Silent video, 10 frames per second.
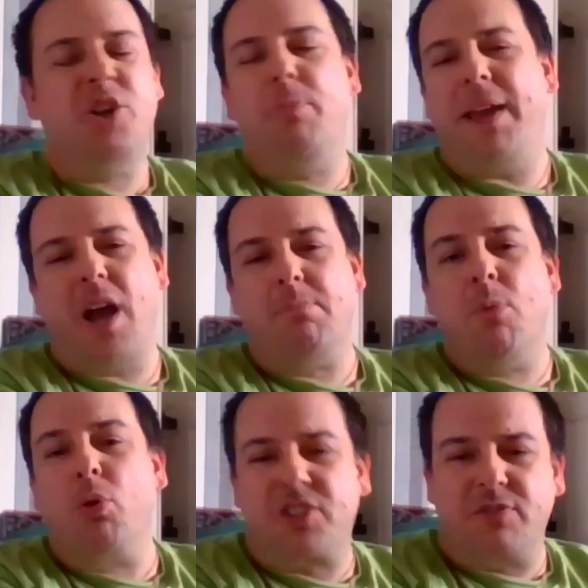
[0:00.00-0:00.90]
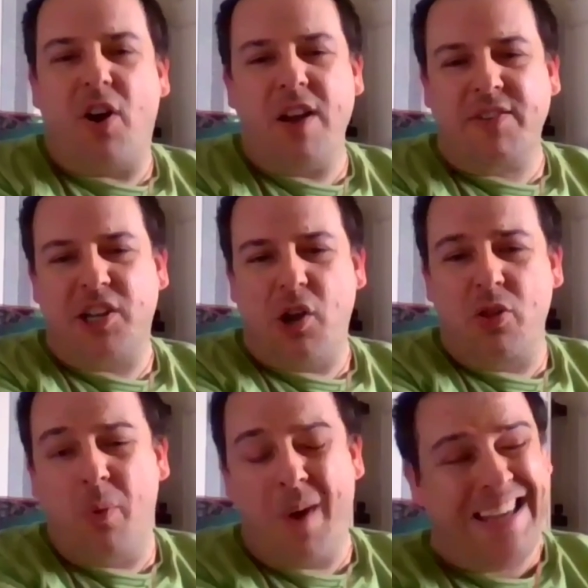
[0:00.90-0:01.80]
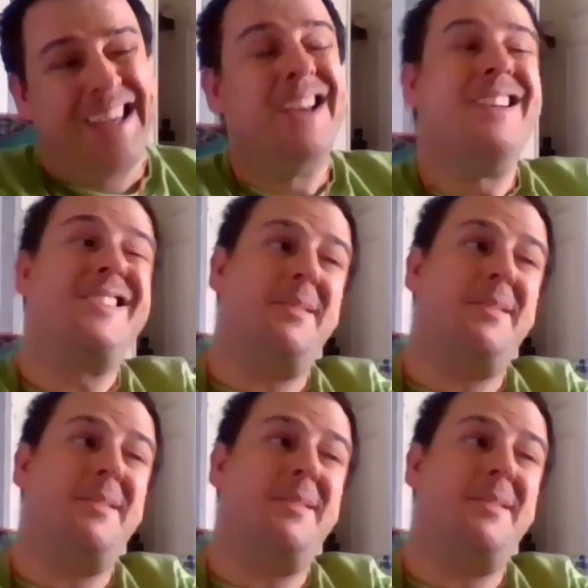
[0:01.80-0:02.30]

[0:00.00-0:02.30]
and you pick up more survivors along the way.